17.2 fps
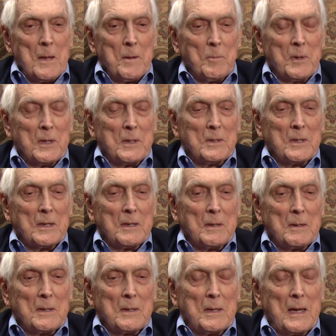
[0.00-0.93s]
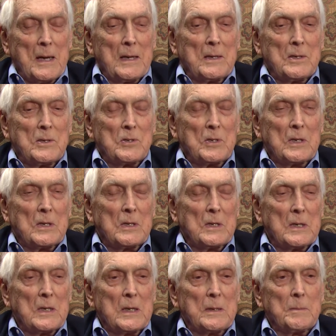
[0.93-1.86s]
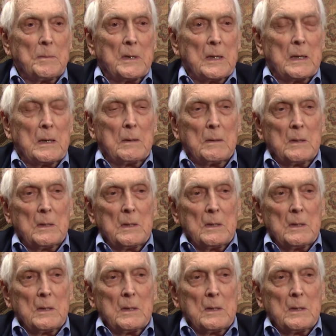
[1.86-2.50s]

But uh, Cannon said to him, Now,